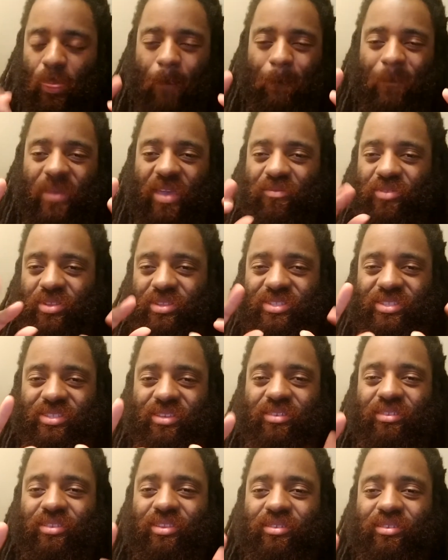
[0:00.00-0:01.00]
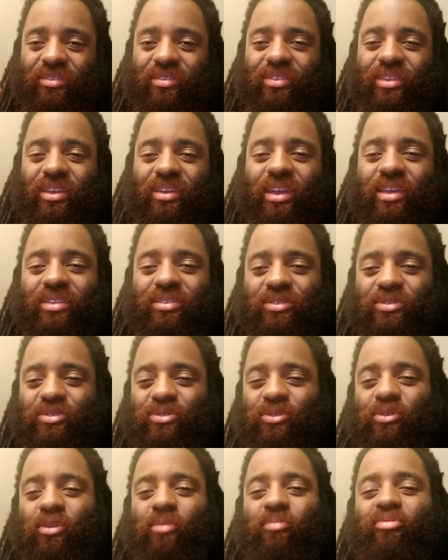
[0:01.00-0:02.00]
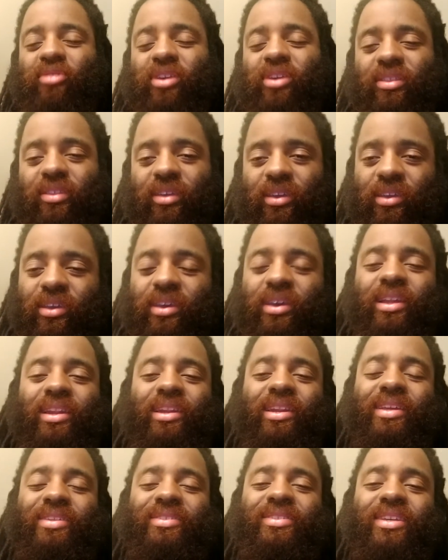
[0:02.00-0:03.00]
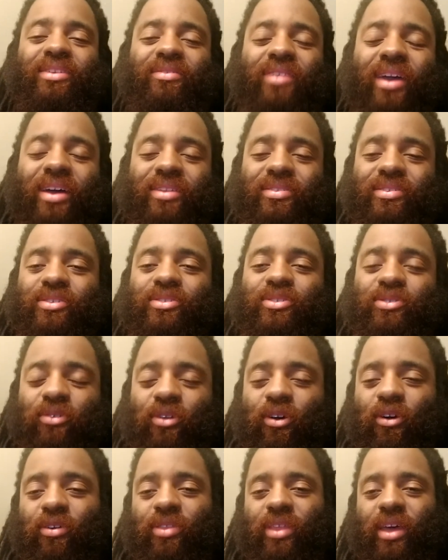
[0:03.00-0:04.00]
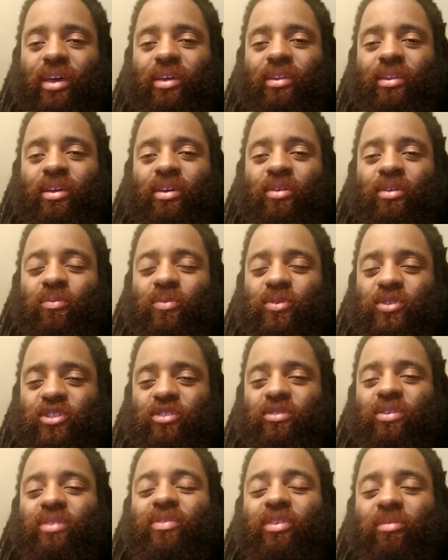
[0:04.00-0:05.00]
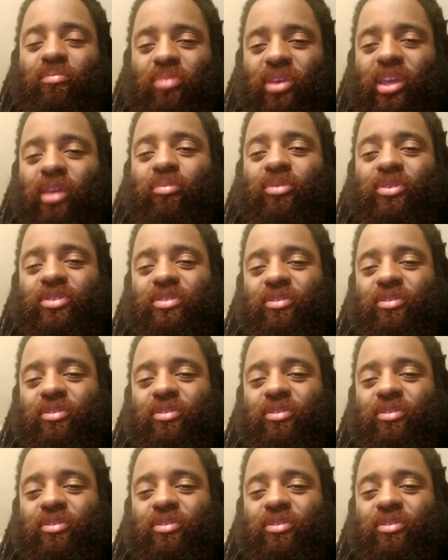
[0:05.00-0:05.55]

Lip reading: Every single little thing. You had to control your breathing. Let's say you had to control all that. Would you even be able to